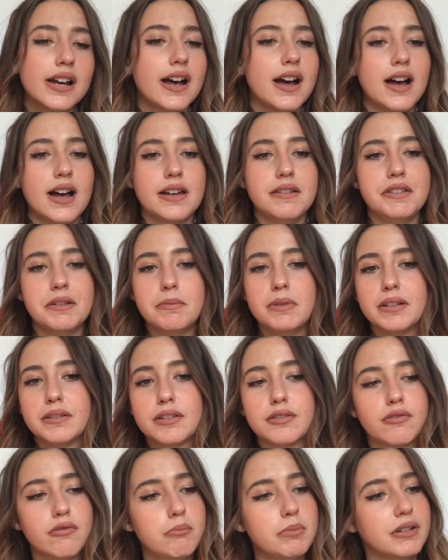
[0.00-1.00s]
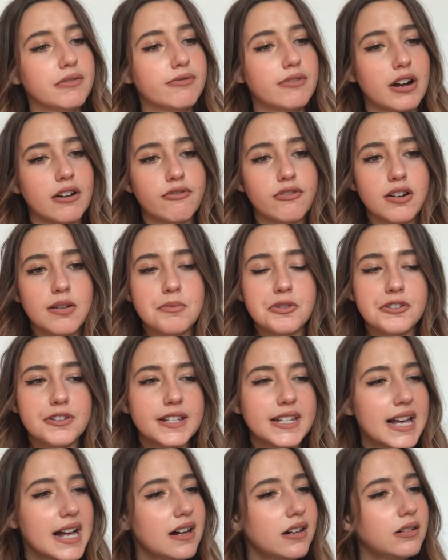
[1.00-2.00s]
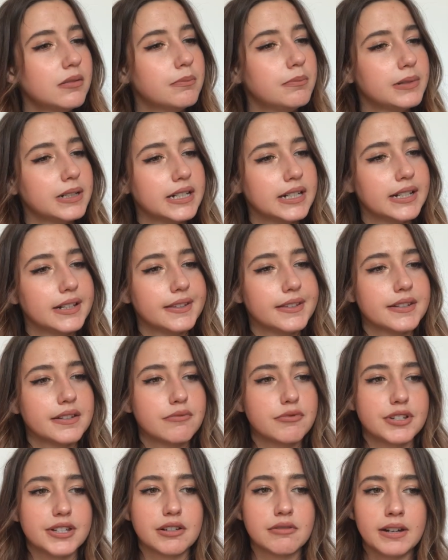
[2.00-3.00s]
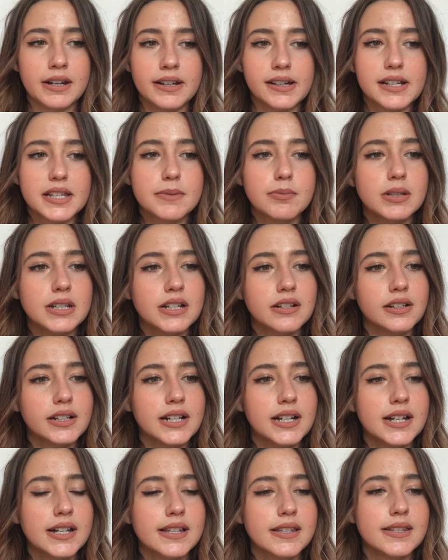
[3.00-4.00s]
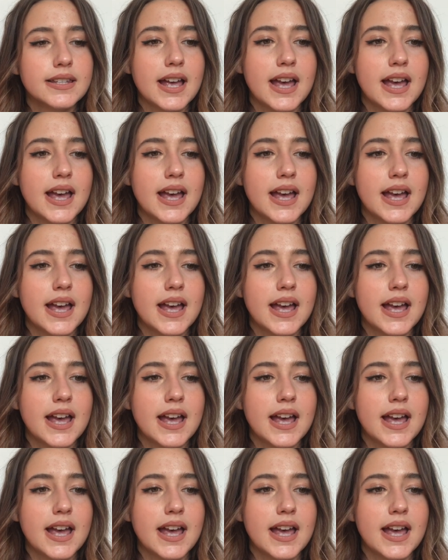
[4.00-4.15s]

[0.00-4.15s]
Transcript: It's a little bit far from UCL, but it was a great experience,